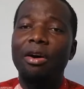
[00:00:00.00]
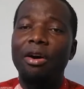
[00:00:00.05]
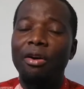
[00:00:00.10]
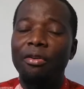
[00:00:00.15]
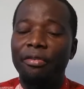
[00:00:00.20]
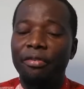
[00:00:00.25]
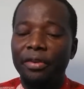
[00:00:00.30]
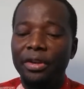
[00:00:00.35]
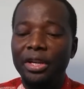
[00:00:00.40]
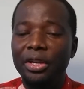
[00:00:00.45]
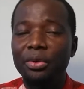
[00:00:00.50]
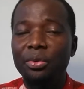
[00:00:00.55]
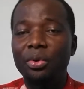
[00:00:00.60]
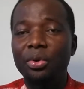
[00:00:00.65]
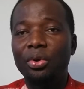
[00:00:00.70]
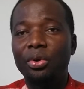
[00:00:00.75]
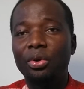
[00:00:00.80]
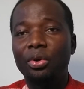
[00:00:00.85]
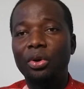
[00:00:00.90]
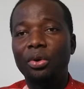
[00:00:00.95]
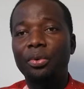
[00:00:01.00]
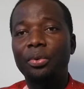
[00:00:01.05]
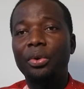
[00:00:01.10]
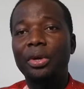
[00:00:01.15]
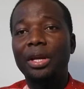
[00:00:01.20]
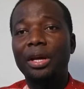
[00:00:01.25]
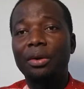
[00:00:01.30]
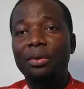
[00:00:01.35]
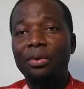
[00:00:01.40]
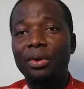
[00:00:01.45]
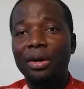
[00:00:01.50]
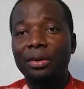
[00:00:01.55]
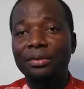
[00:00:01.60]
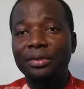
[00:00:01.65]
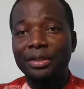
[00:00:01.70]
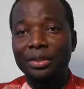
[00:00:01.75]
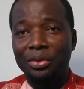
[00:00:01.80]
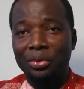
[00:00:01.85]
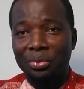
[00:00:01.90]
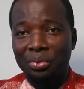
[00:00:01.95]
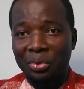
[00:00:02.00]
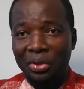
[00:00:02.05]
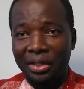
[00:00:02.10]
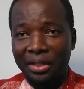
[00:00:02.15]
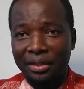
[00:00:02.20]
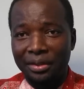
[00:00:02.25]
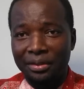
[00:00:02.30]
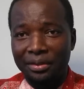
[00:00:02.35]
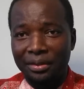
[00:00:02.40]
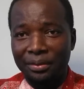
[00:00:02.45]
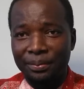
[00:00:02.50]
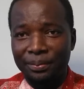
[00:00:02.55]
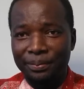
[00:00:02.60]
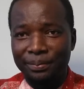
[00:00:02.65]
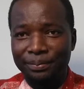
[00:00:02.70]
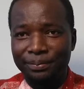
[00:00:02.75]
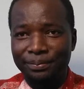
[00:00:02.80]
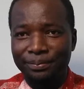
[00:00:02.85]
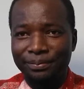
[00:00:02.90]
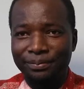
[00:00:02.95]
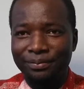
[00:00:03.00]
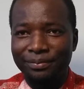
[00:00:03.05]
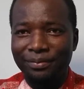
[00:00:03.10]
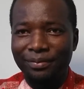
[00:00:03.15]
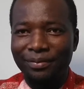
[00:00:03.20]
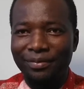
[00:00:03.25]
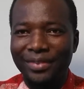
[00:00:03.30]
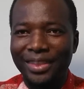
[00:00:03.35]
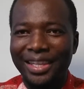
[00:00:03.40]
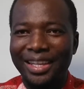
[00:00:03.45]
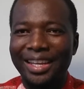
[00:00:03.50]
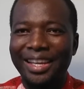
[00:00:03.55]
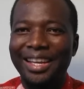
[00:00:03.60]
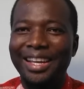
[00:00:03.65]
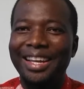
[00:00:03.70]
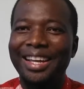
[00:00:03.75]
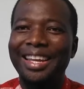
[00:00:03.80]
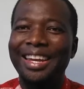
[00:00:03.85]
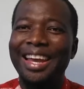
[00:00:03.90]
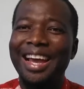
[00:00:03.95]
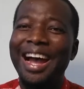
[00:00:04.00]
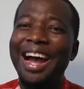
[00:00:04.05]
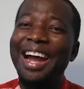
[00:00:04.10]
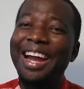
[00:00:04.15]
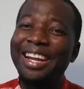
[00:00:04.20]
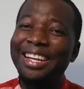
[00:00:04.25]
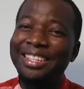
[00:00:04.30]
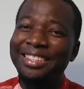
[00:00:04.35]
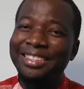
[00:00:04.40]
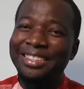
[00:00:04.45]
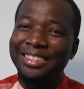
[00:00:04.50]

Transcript: of euro going around this world, and I, S